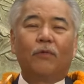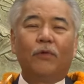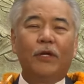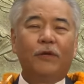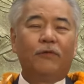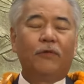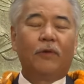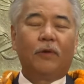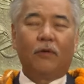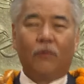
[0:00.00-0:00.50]

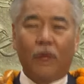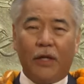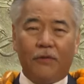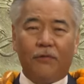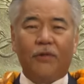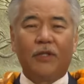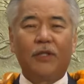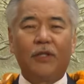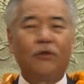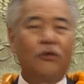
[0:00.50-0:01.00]

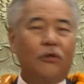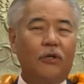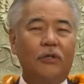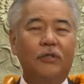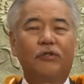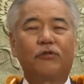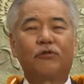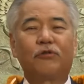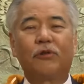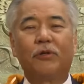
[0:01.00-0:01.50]
We've
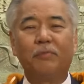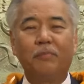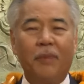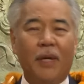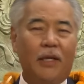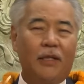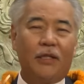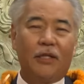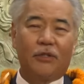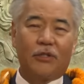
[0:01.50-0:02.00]
endured
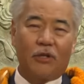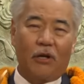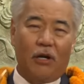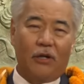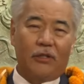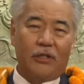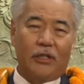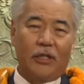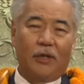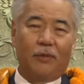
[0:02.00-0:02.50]
tremendous
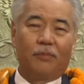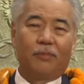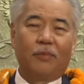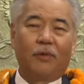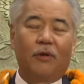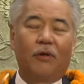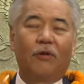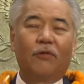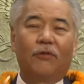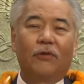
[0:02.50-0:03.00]
hardship
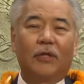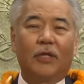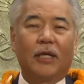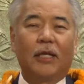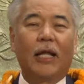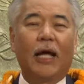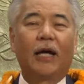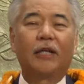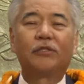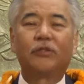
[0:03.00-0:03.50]
over
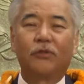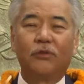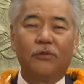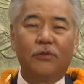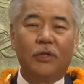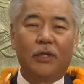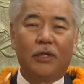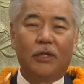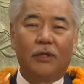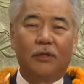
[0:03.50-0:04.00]
the last
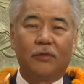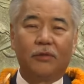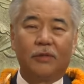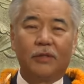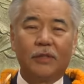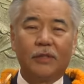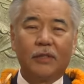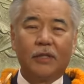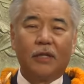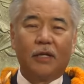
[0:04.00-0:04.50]
2
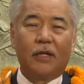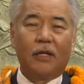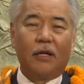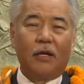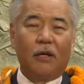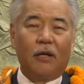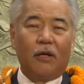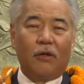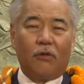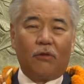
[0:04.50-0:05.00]
years.
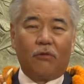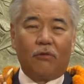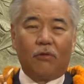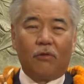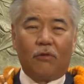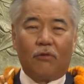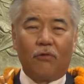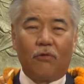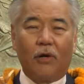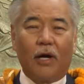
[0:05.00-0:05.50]

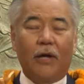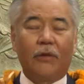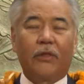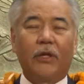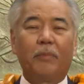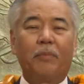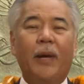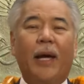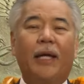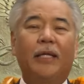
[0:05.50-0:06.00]

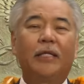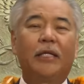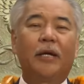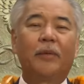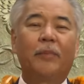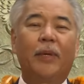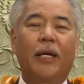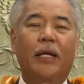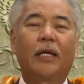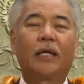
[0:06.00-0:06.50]
Throughout the
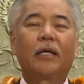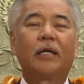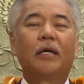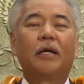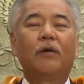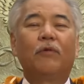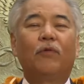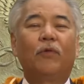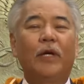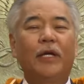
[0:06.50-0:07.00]
pandemic,
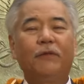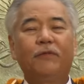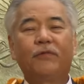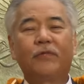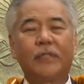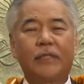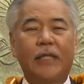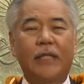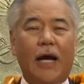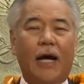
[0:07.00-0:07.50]

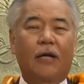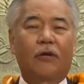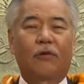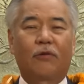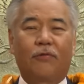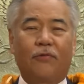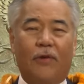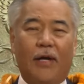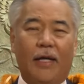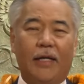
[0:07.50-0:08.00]
we've
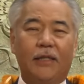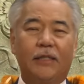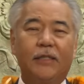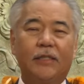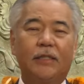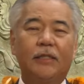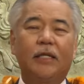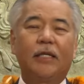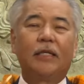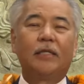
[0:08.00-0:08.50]

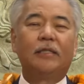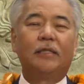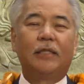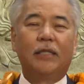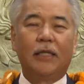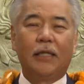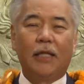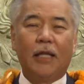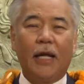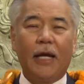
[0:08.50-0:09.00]
sacrificed,
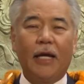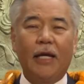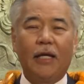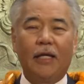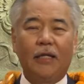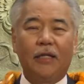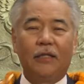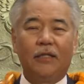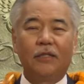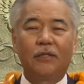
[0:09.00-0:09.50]

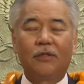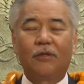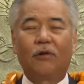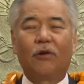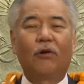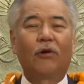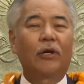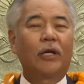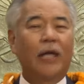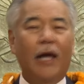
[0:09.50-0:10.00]
delayed,
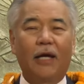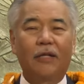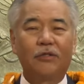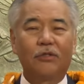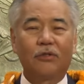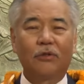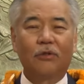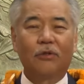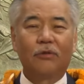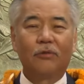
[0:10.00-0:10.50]
or
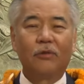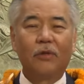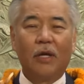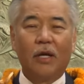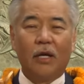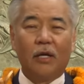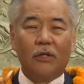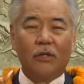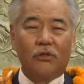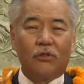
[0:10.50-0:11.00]
canceled
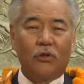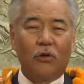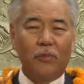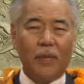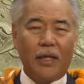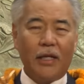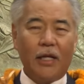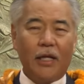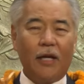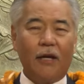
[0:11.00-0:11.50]

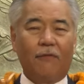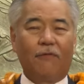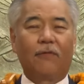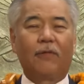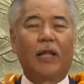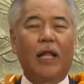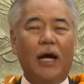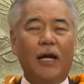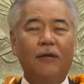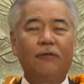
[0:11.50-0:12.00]
so many
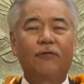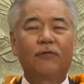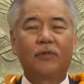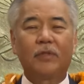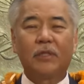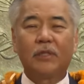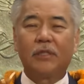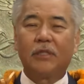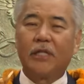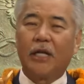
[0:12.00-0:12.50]
of
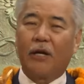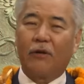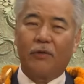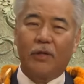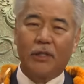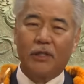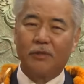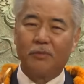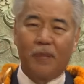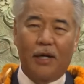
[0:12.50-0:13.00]
life's
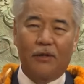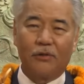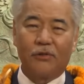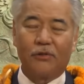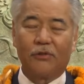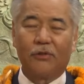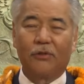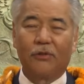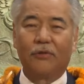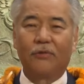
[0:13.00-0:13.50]
cherished
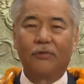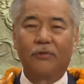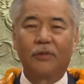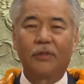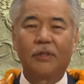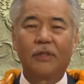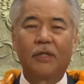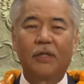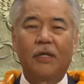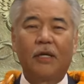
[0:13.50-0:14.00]

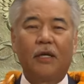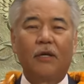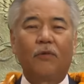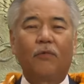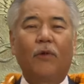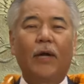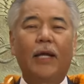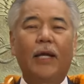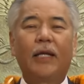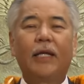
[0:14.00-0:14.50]
milestones,
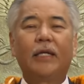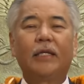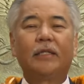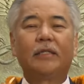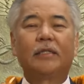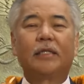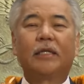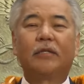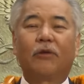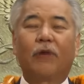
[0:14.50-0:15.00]

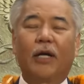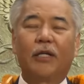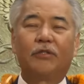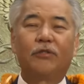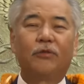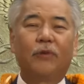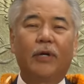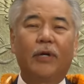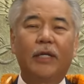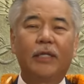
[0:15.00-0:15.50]
weddings and
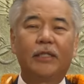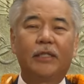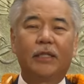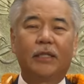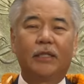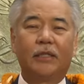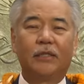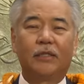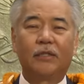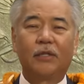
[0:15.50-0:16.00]

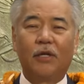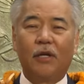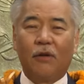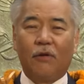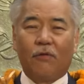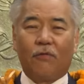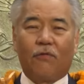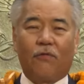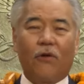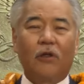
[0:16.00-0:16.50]
graduations,
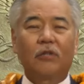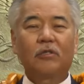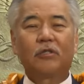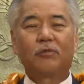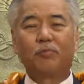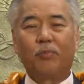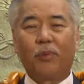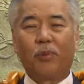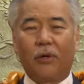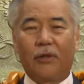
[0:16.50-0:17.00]

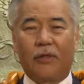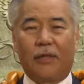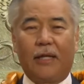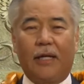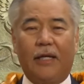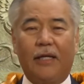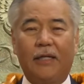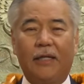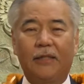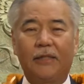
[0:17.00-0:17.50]
first
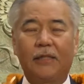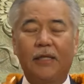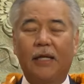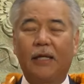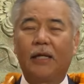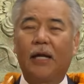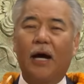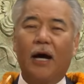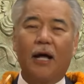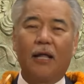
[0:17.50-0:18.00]
birthdays
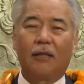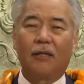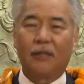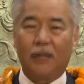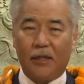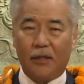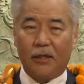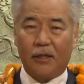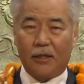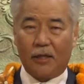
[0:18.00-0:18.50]
and
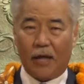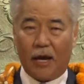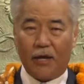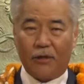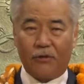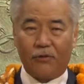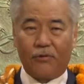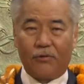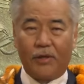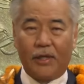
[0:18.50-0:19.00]
holiday
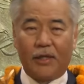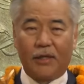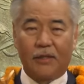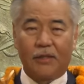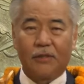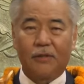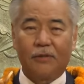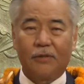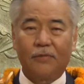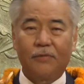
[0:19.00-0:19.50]

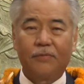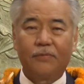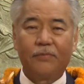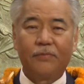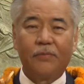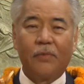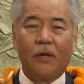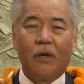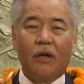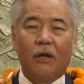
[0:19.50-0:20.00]
gatherings.
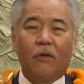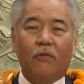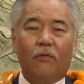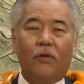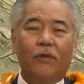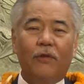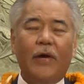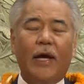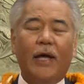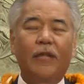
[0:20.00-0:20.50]

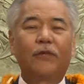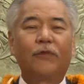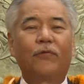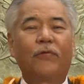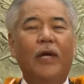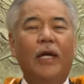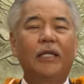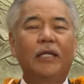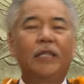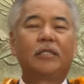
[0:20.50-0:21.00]
We've had to
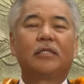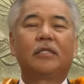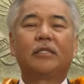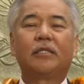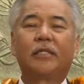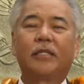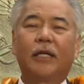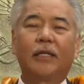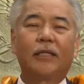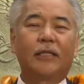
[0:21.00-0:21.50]
face
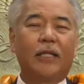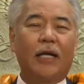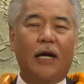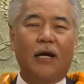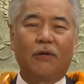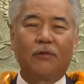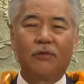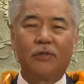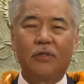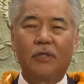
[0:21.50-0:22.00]

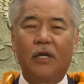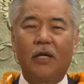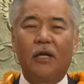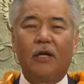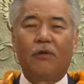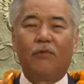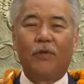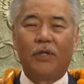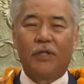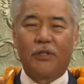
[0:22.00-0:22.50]
shutdowns,
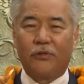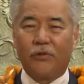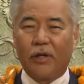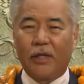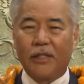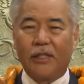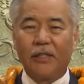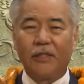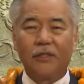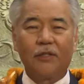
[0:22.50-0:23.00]

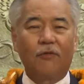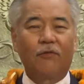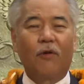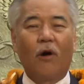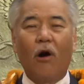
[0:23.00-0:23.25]
restrictions